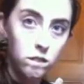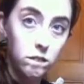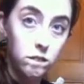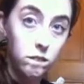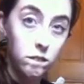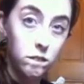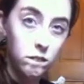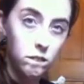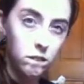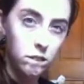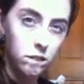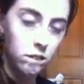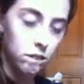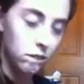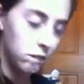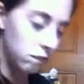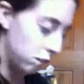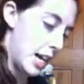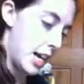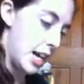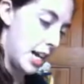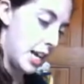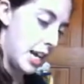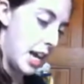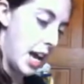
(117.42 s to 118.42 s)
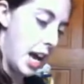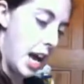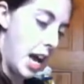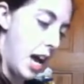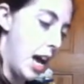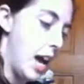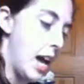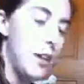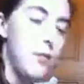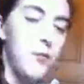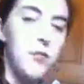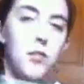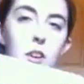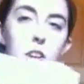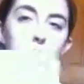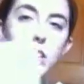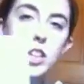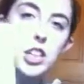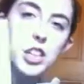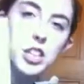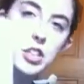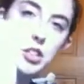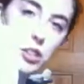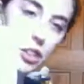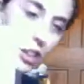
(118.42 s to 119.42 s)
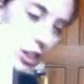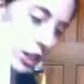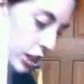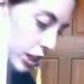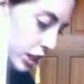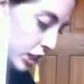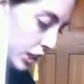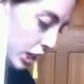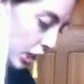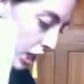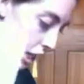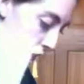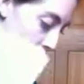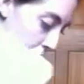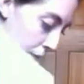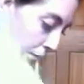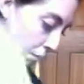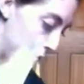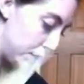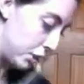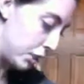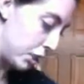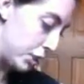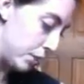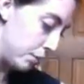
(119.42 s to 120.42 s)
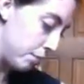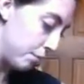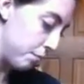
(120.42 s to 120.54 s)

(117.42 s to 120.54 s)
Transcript: Mm. An ad for the New York Times.